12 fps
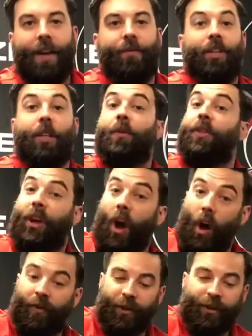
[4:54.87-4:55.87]
if we're dealing with
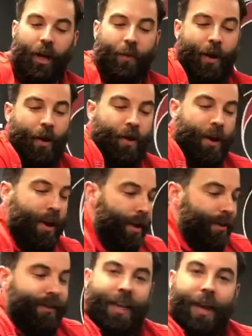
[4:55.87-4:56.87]
golfer's elbow,
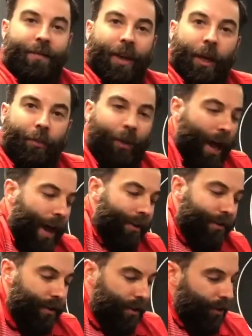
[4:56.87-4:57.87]
same thing applies.